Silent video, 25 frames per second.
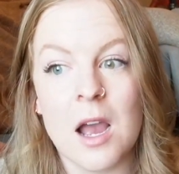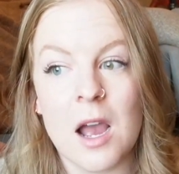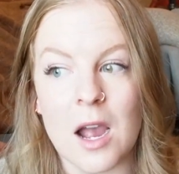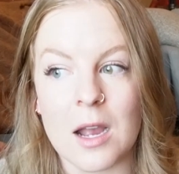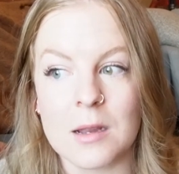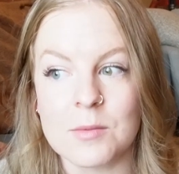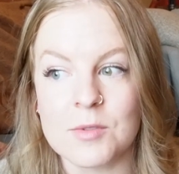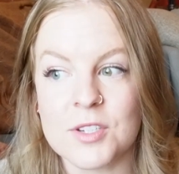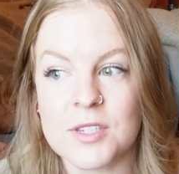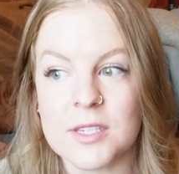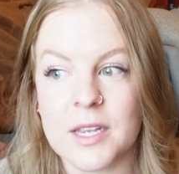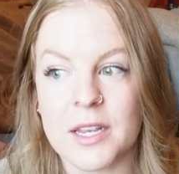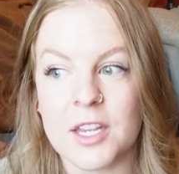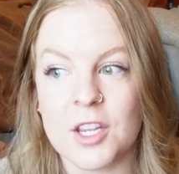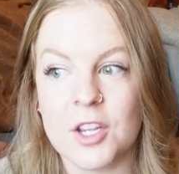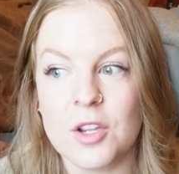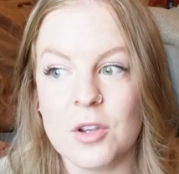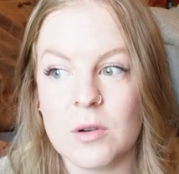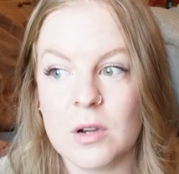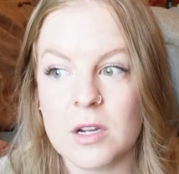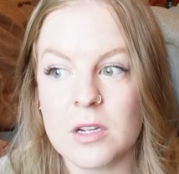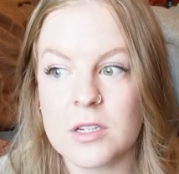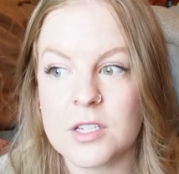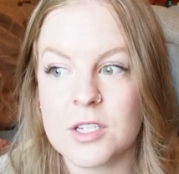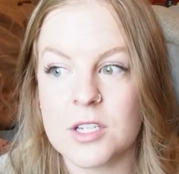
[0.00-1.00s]
I'm just like,
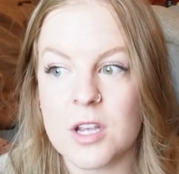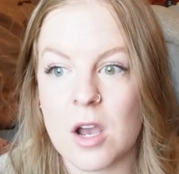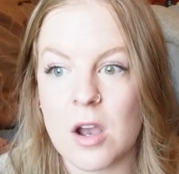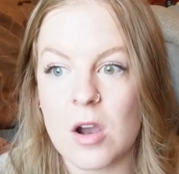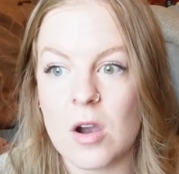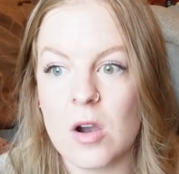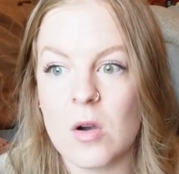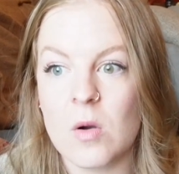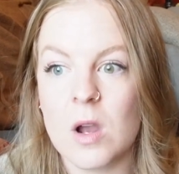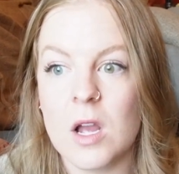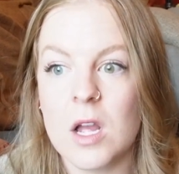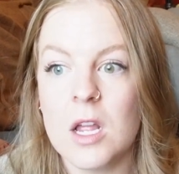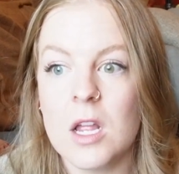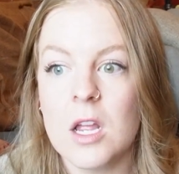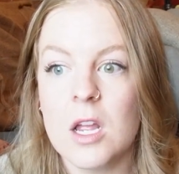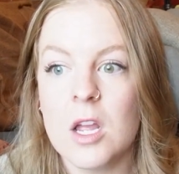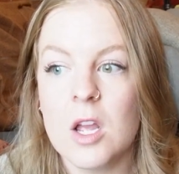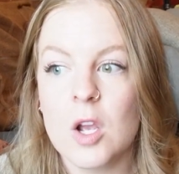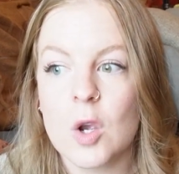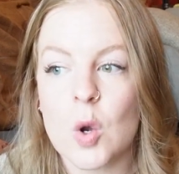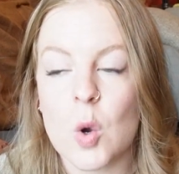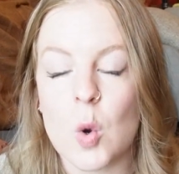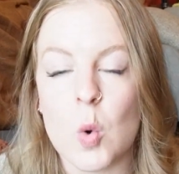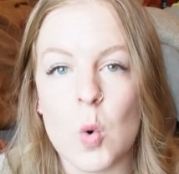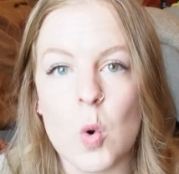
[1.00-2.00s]
you are so
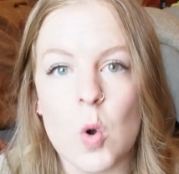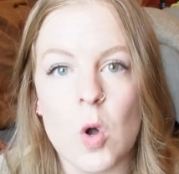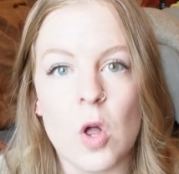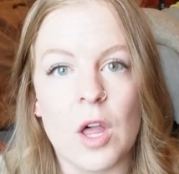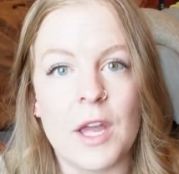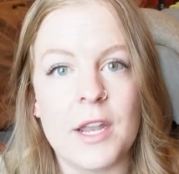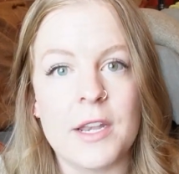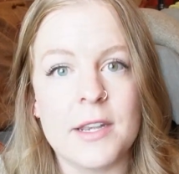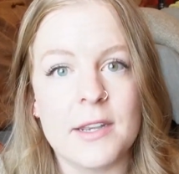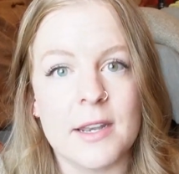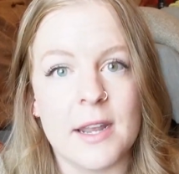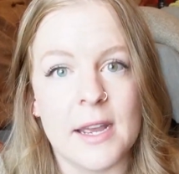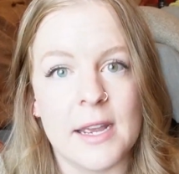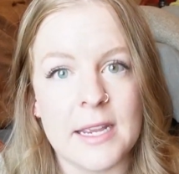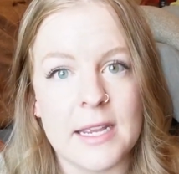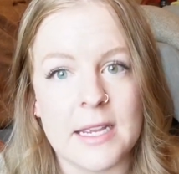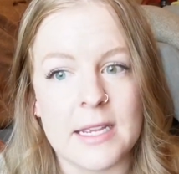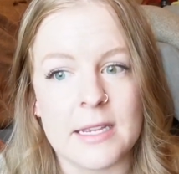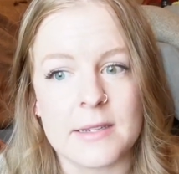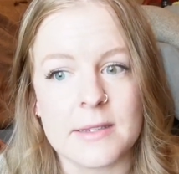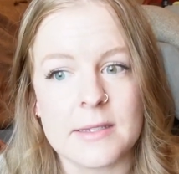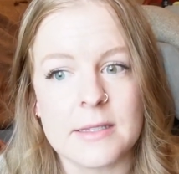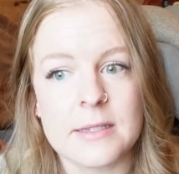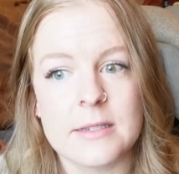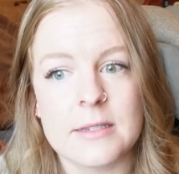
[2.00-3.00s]
cool and
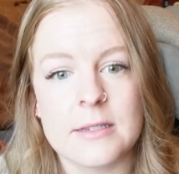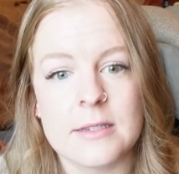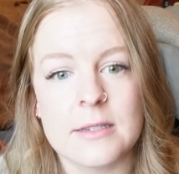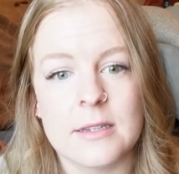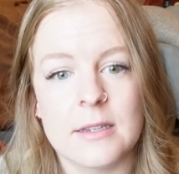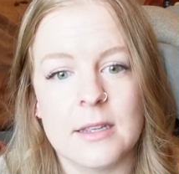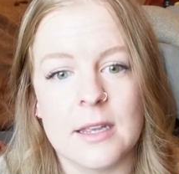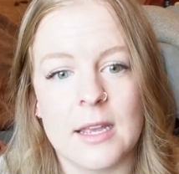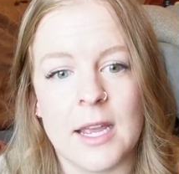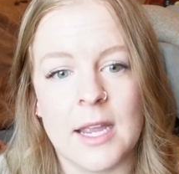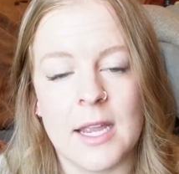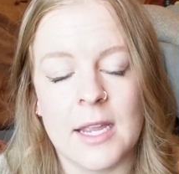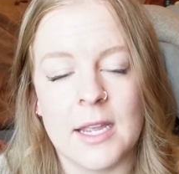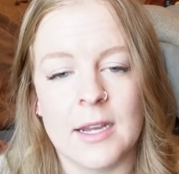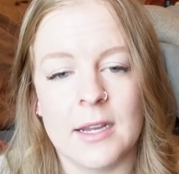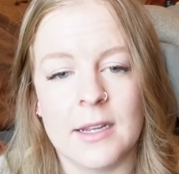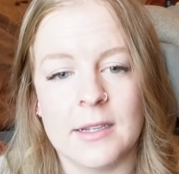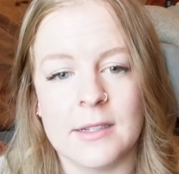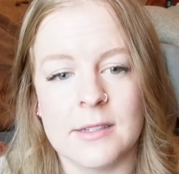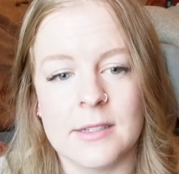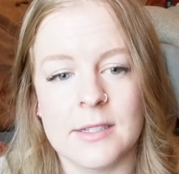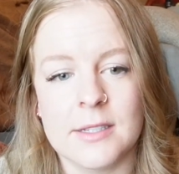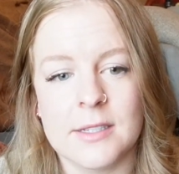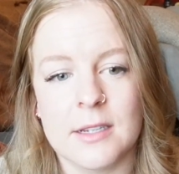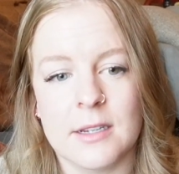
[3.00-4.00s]
nice.
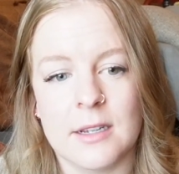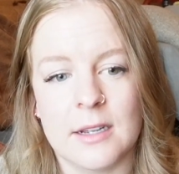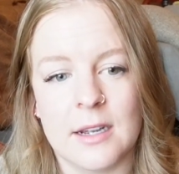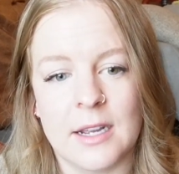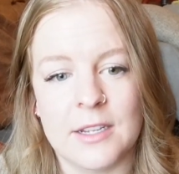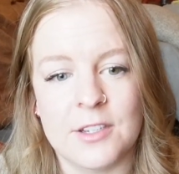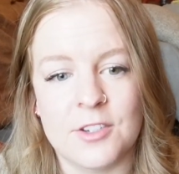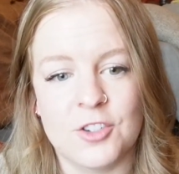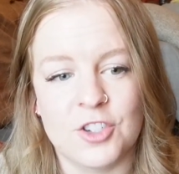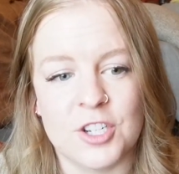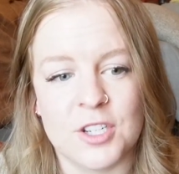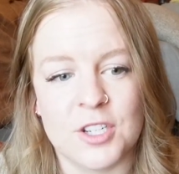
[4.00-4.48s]
And I